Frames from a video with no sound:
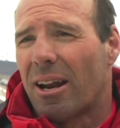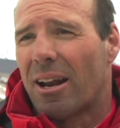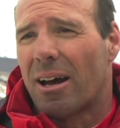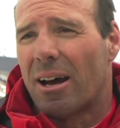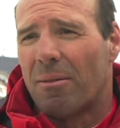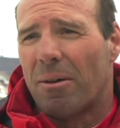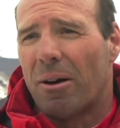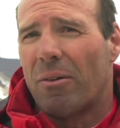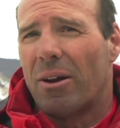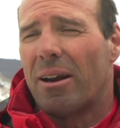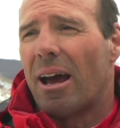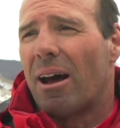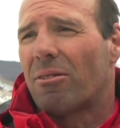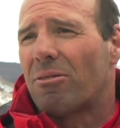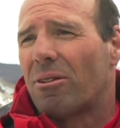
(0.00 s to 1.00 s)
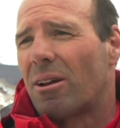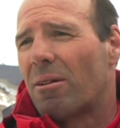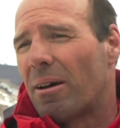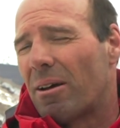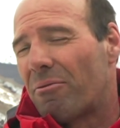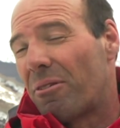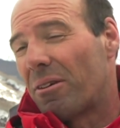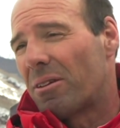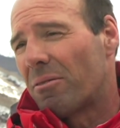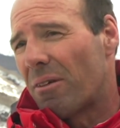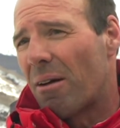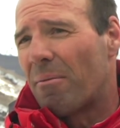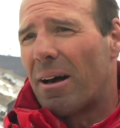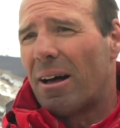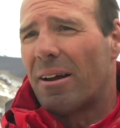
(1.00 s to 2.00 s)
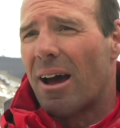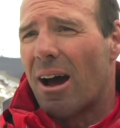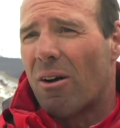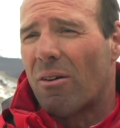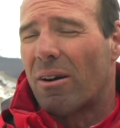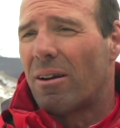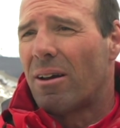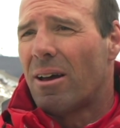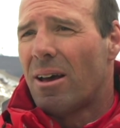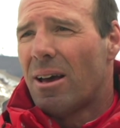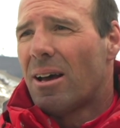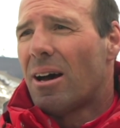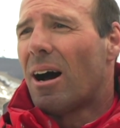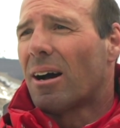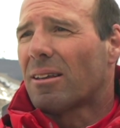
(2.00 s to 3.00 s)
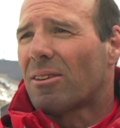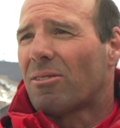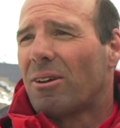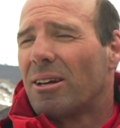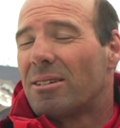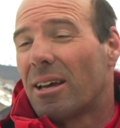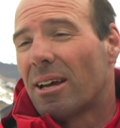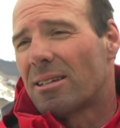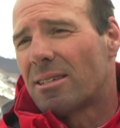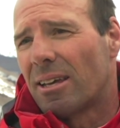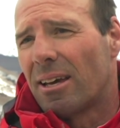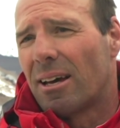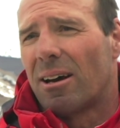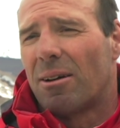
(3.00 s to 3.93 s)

And uh, I went down through there about 55 mile an hour, and Huck the 360.